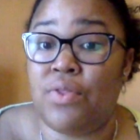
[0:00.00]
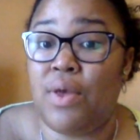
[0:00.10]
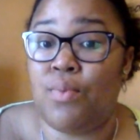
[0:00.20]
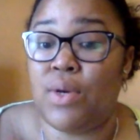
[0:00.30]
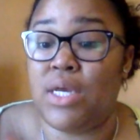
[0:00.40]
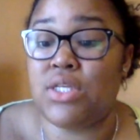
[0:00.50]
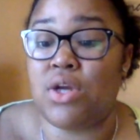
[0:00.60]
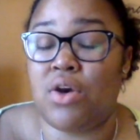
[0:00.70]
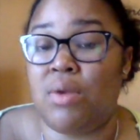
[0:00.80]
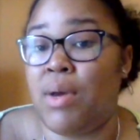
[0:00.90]
that what he's
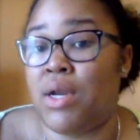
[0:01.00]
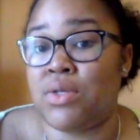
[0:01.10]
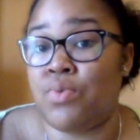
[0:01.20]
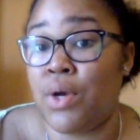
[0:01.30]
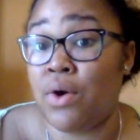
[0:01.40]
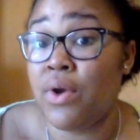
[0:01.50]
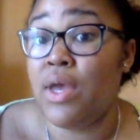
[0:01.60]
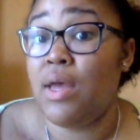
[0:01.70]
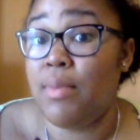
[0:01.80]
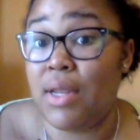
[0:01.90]
talking about as well.
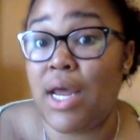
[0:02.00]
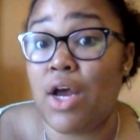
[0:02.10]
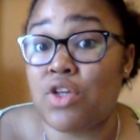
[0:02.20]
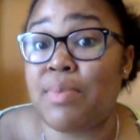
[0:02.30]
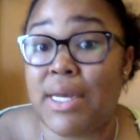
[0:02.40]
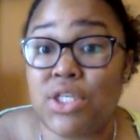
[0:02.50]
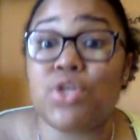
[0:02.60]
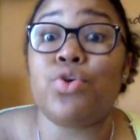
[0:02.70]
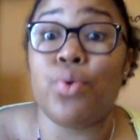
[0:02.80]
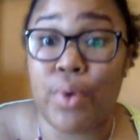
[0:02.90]
And that goes back to
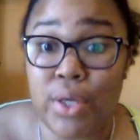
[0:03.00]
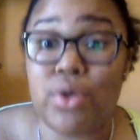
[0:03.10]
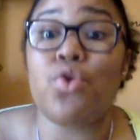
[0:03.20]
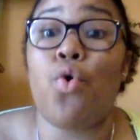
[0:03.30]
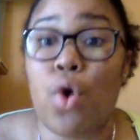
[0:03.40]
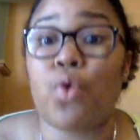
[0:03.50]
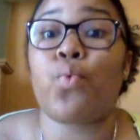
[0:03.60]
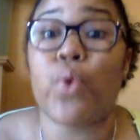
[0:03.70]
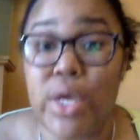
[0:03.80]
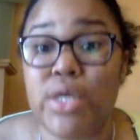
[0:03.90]
doing your
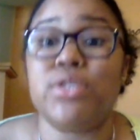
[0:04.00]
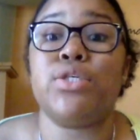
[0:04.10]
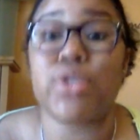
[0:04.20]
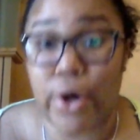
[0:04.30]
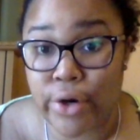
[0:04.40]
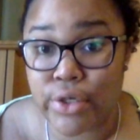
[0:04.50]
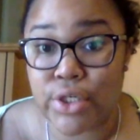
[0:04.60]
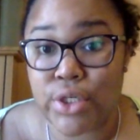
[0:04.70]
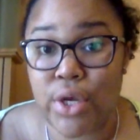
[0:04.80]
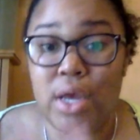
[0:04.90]

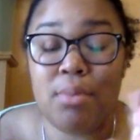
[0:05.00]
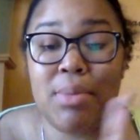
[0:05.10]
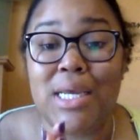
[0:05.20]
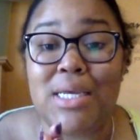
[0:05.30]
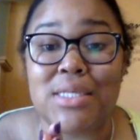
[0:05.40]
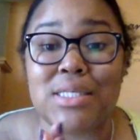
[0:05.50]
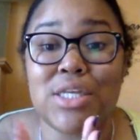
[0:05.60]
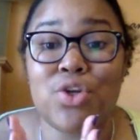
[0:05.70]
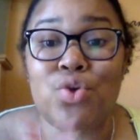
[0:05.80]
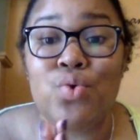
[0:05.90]
research. Please
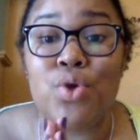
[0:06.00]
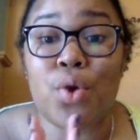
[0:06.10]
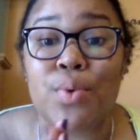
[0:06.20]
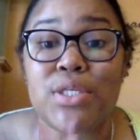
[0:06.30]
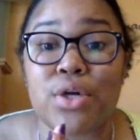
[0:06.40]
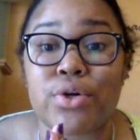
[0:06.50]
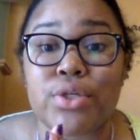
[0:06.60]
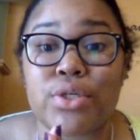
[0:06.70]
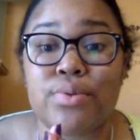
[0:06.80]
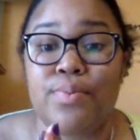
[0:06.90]
do your
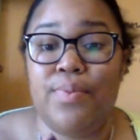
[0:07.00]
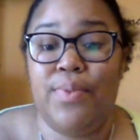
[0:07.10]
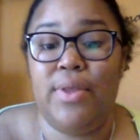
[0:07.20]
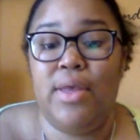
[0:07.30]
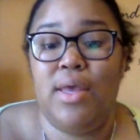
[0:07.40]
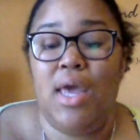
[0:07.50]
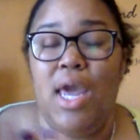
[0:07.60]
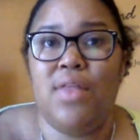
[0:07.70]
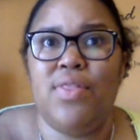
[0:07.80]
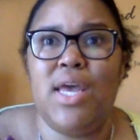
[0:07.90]
research.
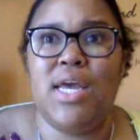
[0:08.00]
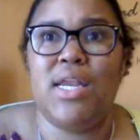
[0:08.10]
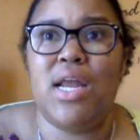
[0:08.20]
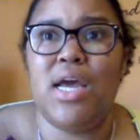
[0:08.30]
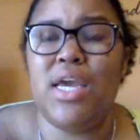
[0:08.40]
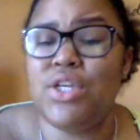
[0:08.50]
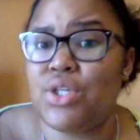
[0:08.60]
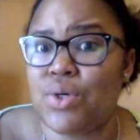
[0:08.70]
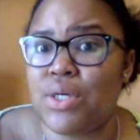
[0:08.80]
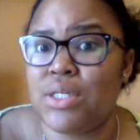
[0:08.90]
And then
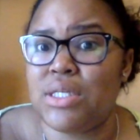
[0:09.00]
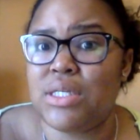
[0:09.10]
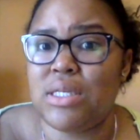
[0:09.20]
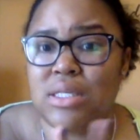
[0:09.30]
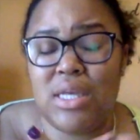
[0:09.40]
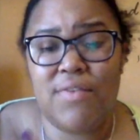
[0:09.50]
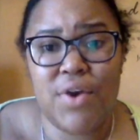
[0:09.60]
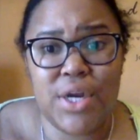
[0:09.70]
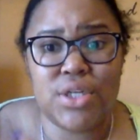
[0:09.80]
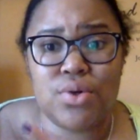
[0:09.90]
insurance. See if
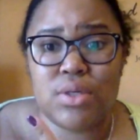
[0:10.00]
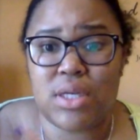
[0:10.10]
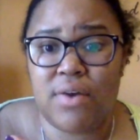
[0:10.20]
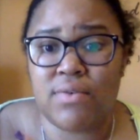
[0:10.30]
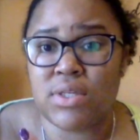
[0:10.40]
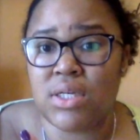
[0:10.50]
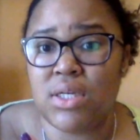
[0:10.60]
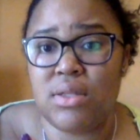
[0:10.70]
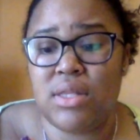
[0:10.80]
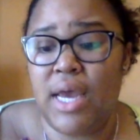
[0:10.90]
your insurance covers
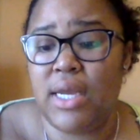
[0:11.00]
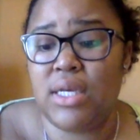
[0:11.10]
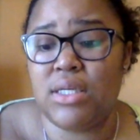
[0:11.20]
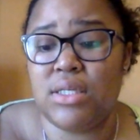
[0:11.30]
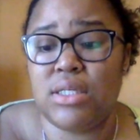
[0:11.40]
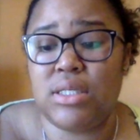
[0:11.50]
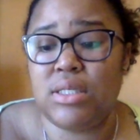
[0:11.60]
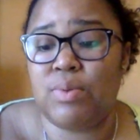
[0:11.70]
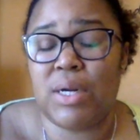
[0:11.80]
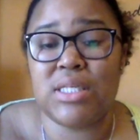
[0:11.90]
it. That
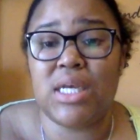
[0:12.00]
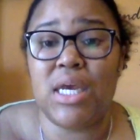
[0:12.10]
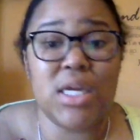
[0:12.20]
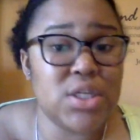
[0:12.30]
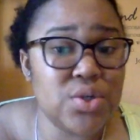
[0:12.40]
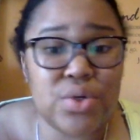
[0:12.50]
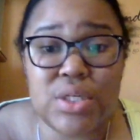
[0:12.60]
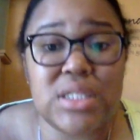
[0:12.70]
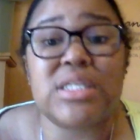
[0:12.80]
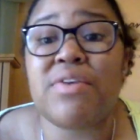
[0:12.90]
is, when I say
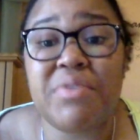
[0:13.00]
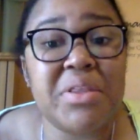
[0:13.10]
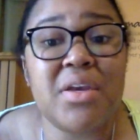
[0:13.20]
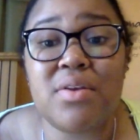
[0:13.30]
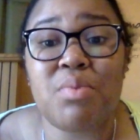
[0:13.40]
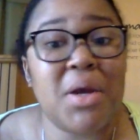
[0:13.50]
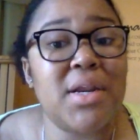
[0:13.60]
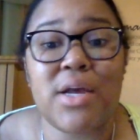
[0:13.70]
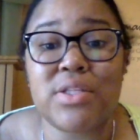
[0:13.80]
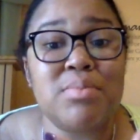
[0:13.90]
insurance is everything right
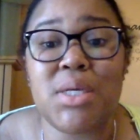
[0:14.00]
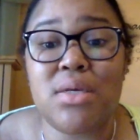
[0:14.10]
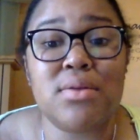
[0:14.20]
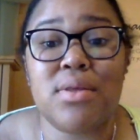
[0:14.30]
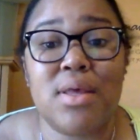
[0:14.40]
now to me,